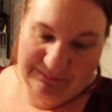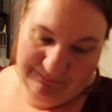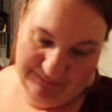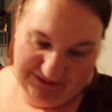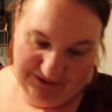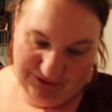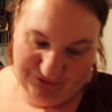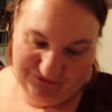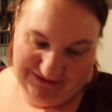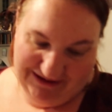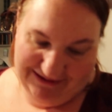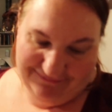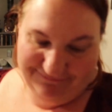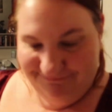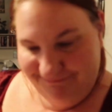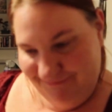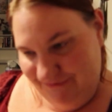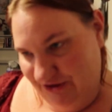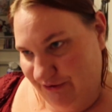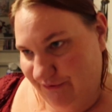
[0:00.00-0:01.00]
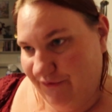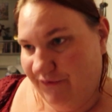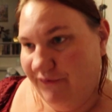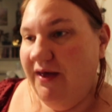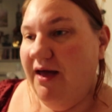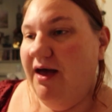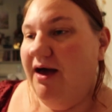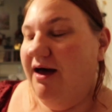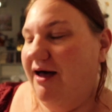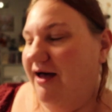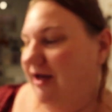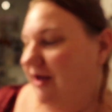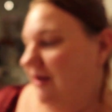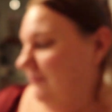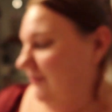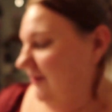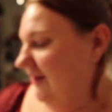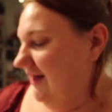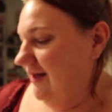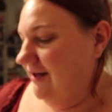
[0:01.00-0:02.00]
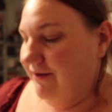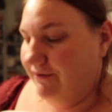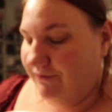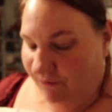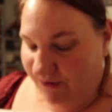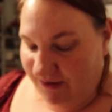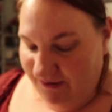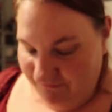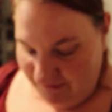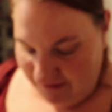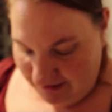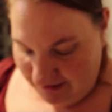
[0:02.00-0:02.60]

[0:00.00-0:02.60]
but there's that cool um we have